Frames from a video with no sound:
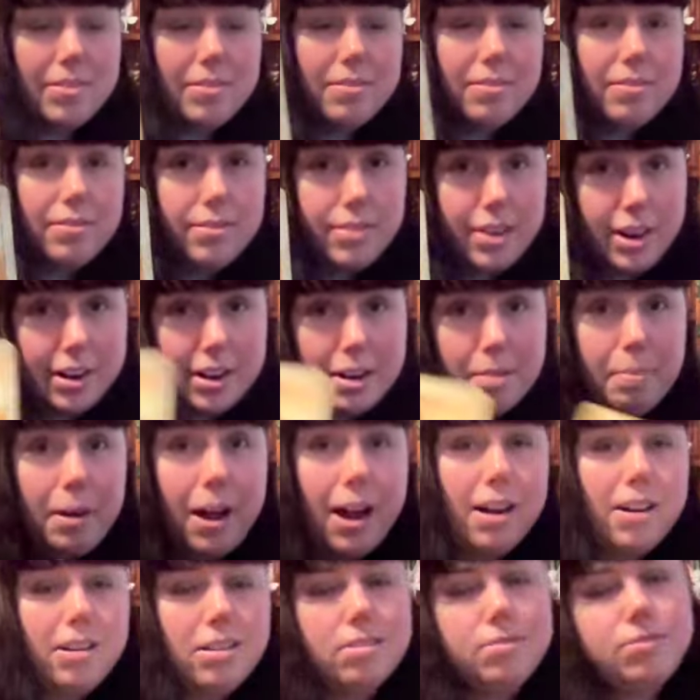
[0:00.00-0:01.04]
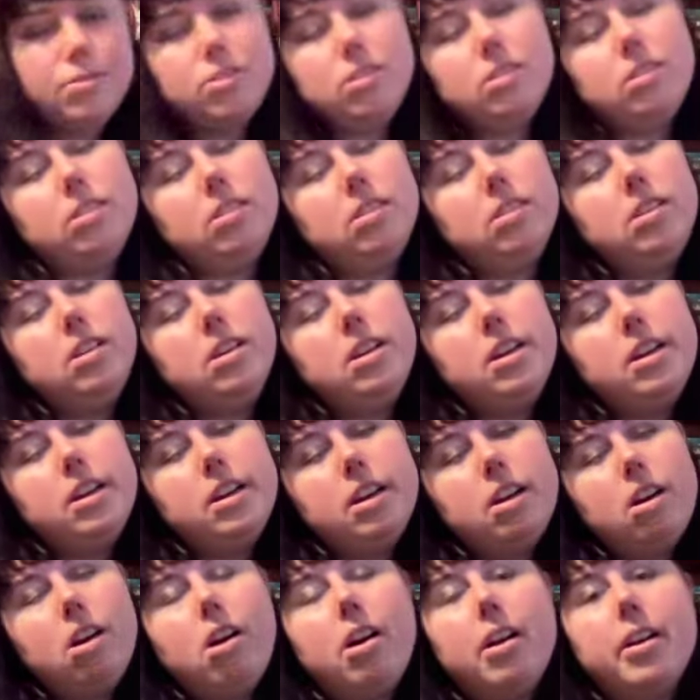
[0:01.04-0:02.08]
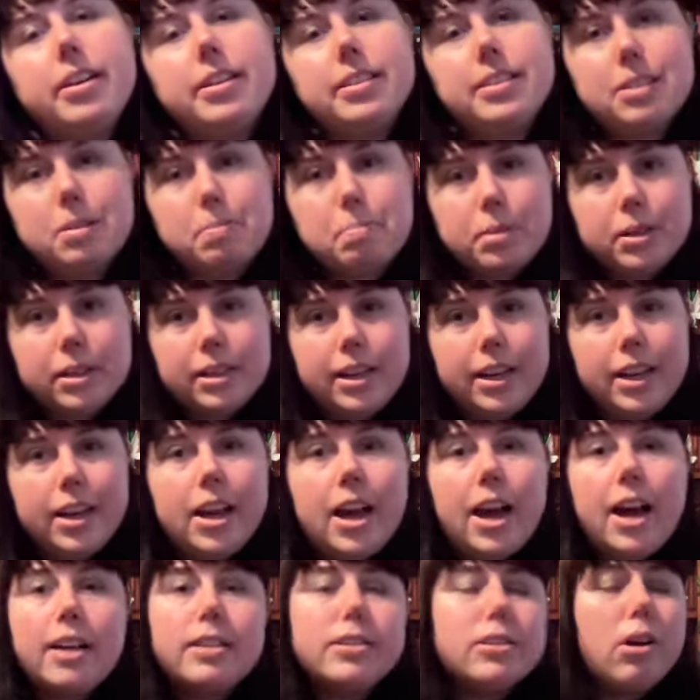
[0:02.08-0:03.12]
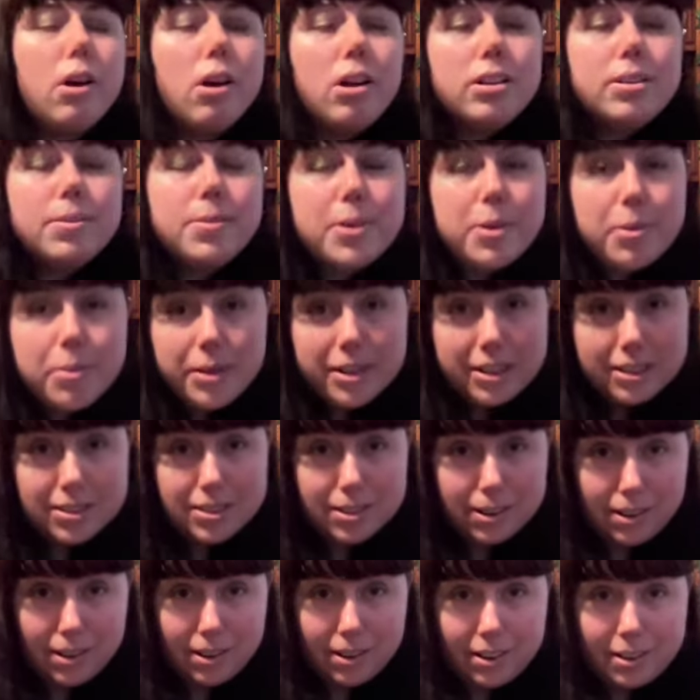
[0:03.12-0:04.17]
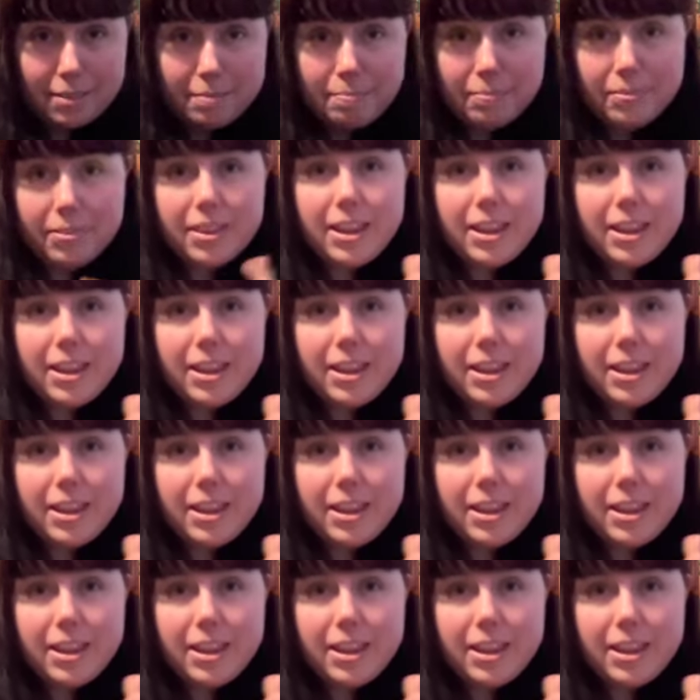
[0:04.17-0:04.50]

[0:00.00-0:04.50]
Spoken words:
very powerful archetypally, as all of the queens are.